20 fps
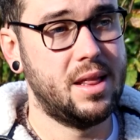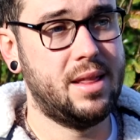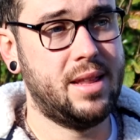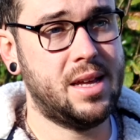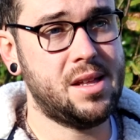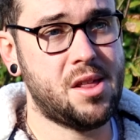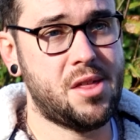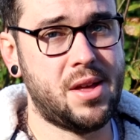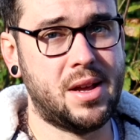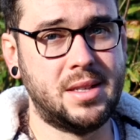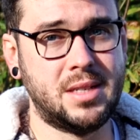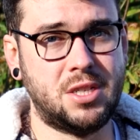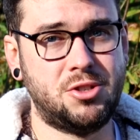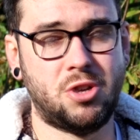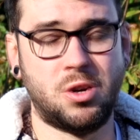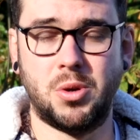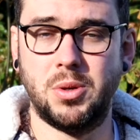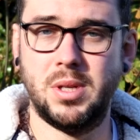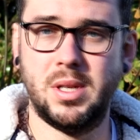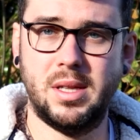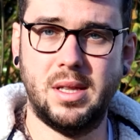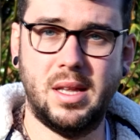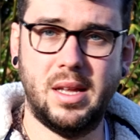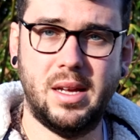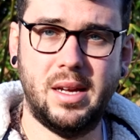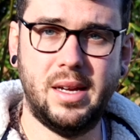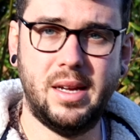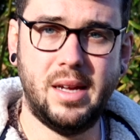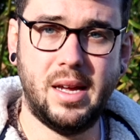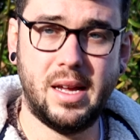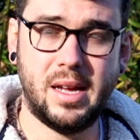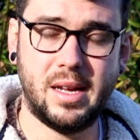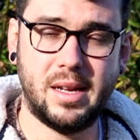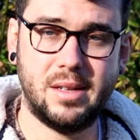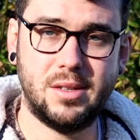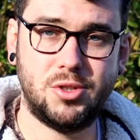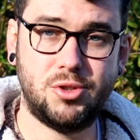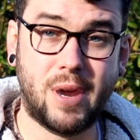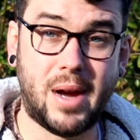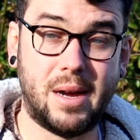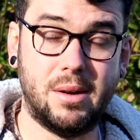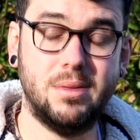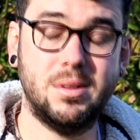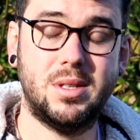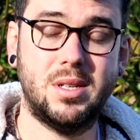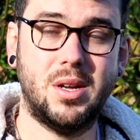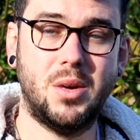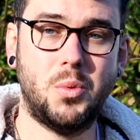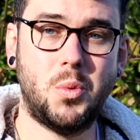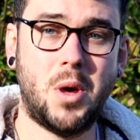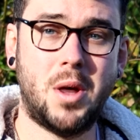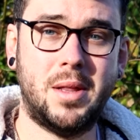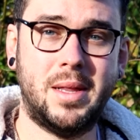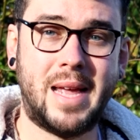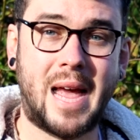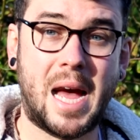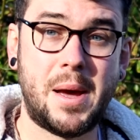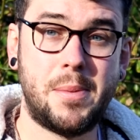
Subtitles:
The other things that struggled in the drought were the